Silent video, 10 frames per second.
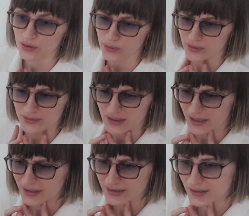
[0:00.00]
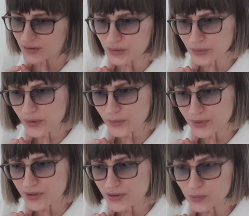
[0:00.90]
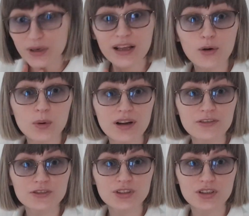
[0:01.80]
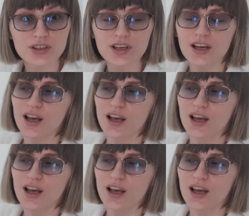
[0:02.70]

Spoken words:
or less than 2 hours, 1 hour after.